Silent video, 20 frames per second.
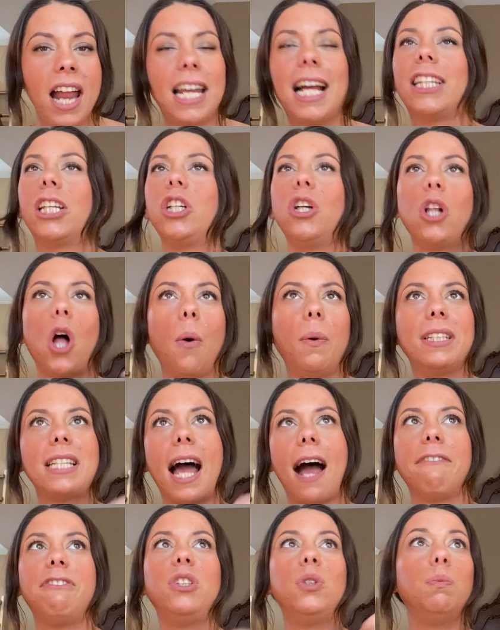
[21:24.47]
Not that you'll always
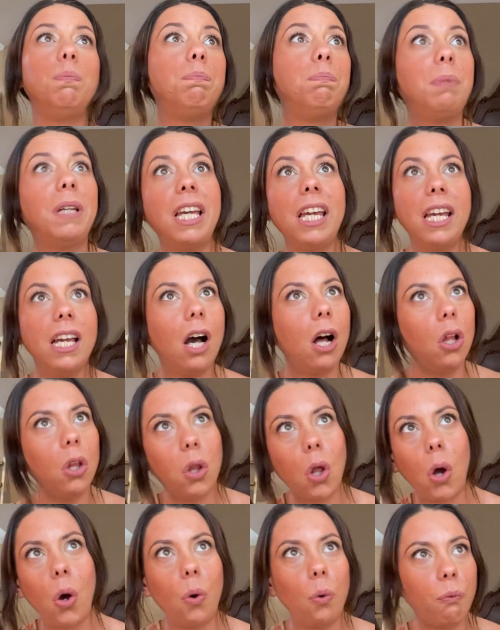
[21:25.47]
have to be
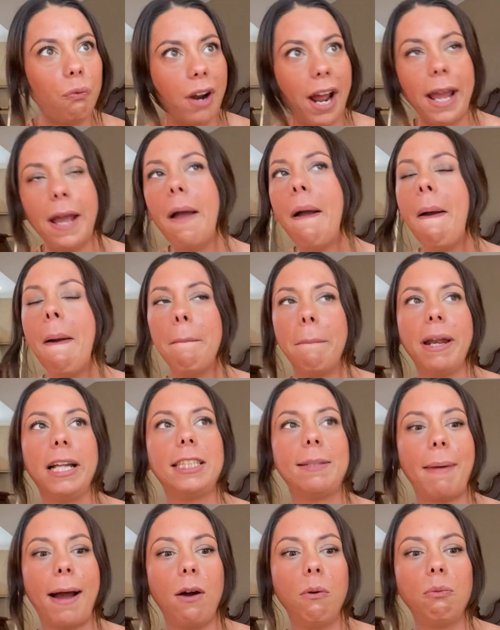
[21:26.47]
alone, right? But
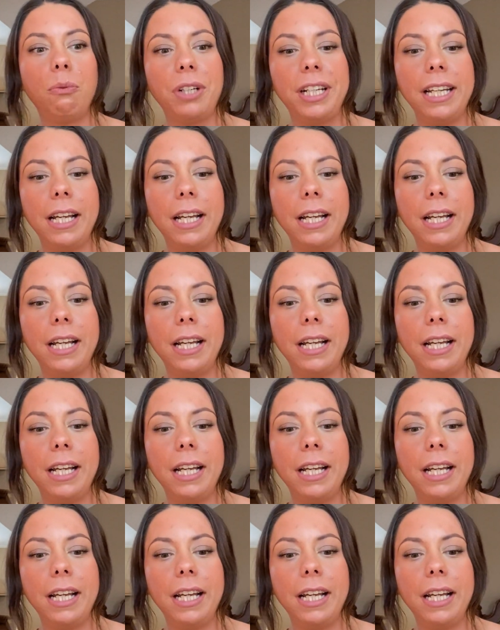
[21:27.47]
it's about